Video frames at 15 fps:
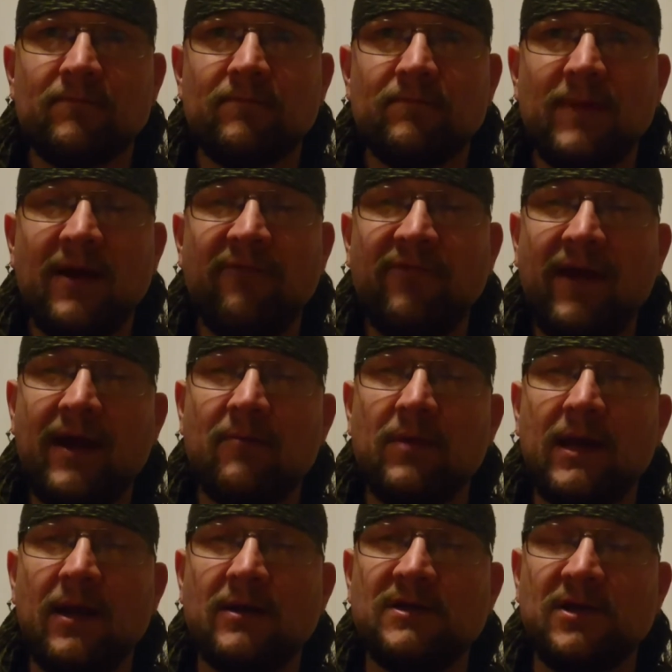my
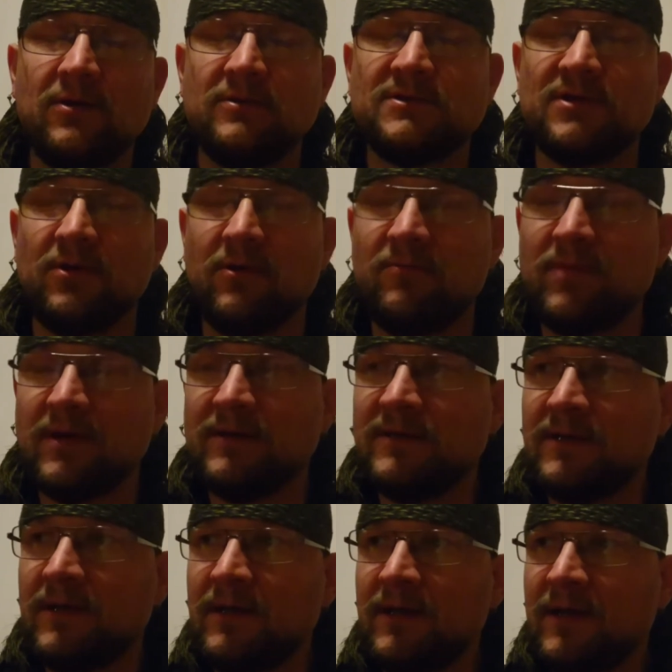family on YouTube,
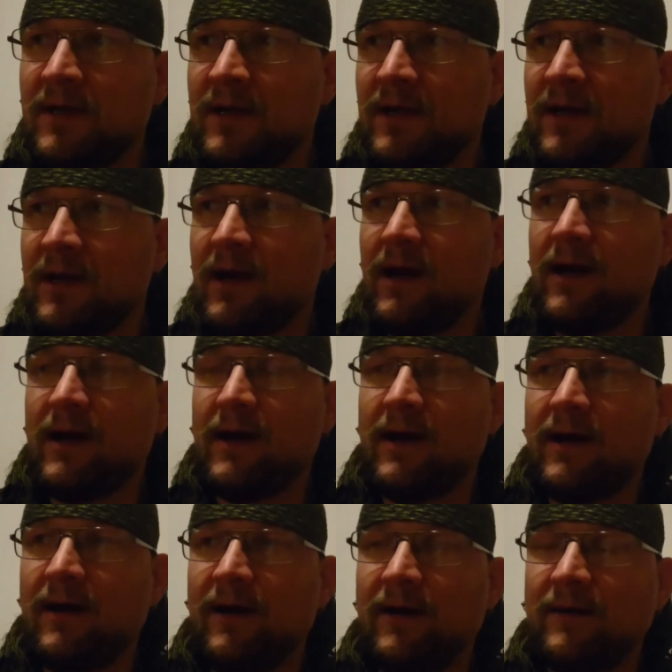
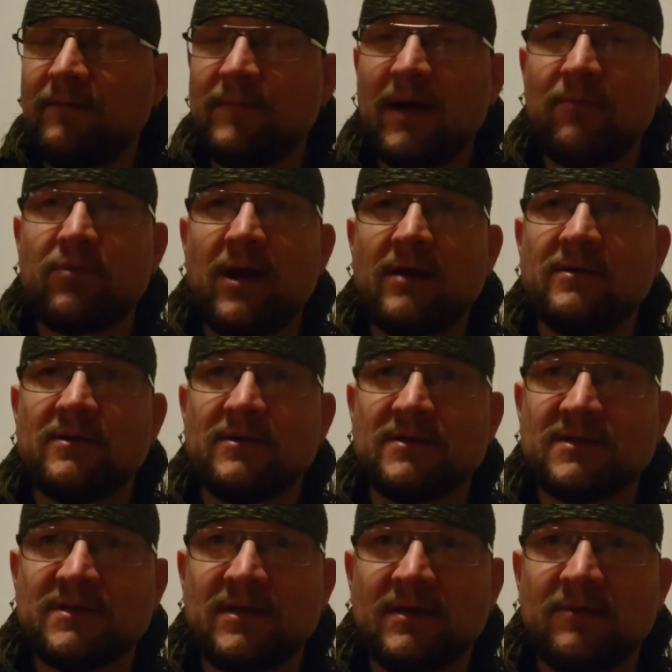my
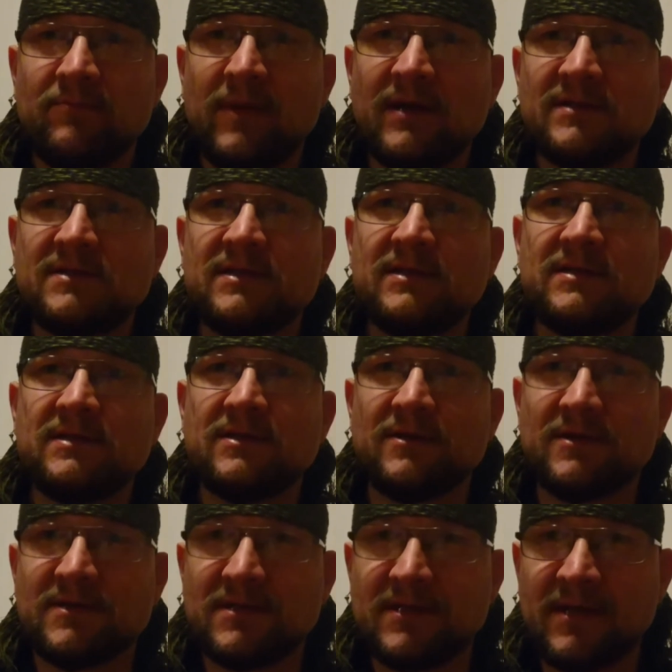brothers, my
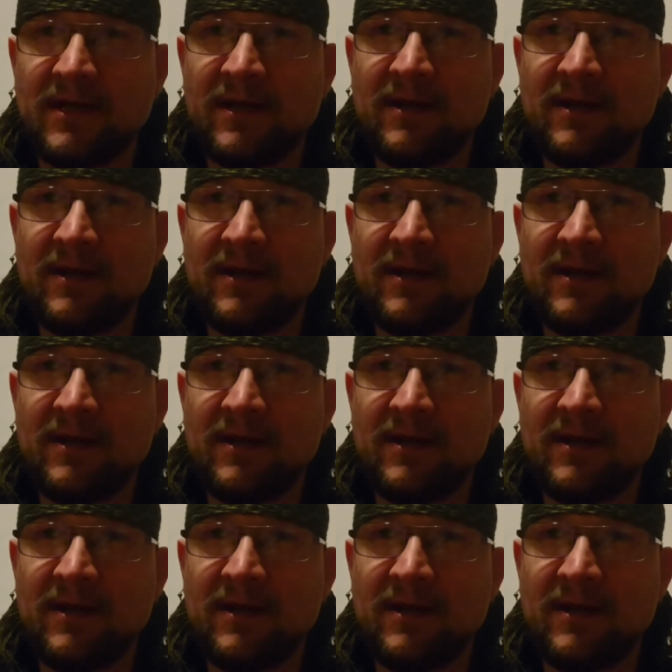sisters,